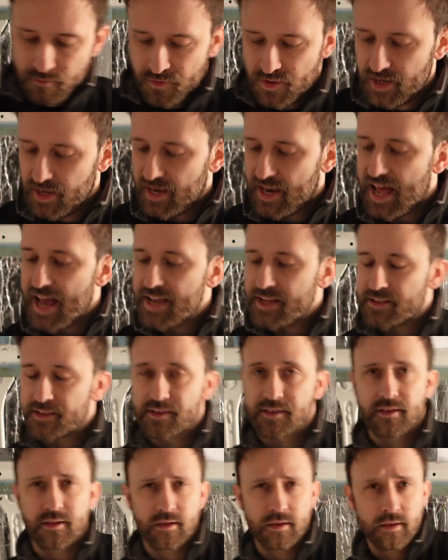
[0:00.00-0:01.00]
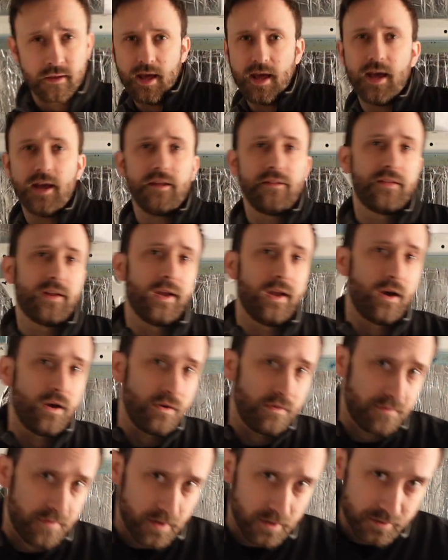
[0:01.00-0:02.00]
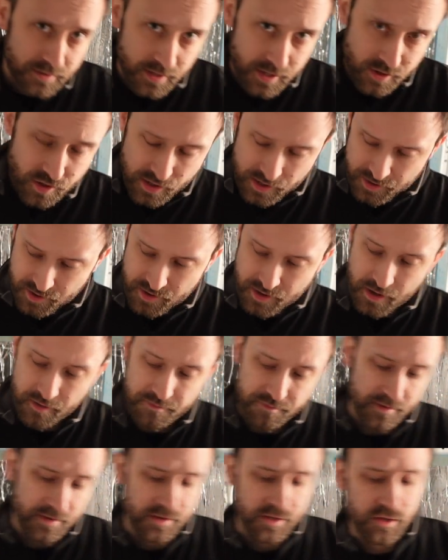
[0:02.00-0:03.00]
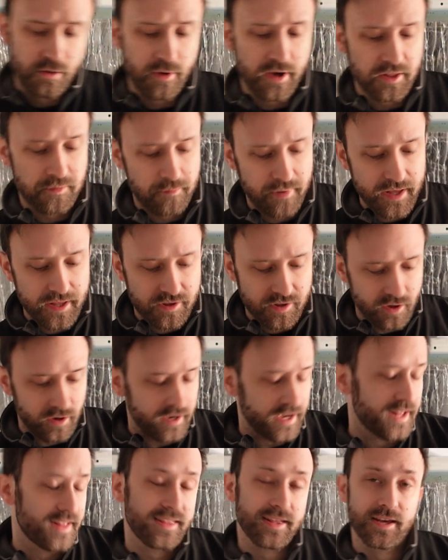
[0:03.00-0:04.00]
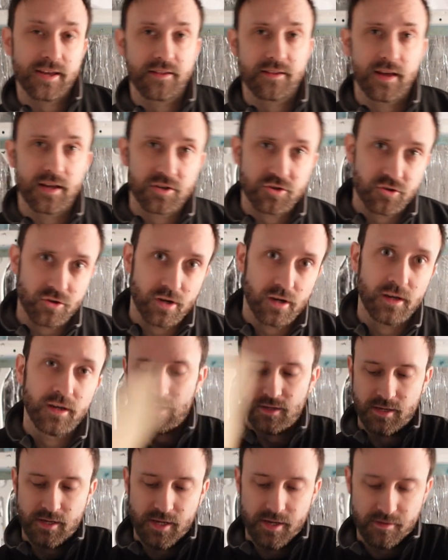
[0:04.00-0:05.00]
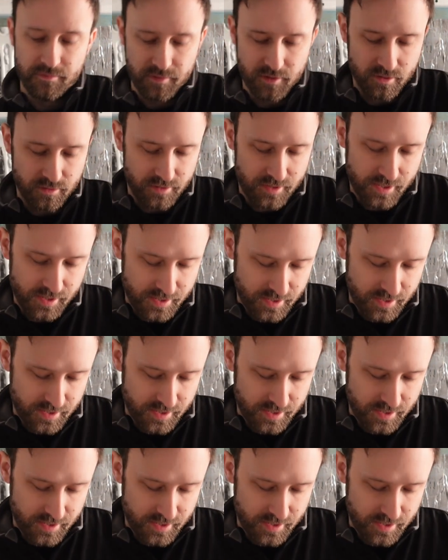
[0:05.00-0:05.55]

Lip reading: the lights and the low voltage stuff, USB sockets, etc., I have got this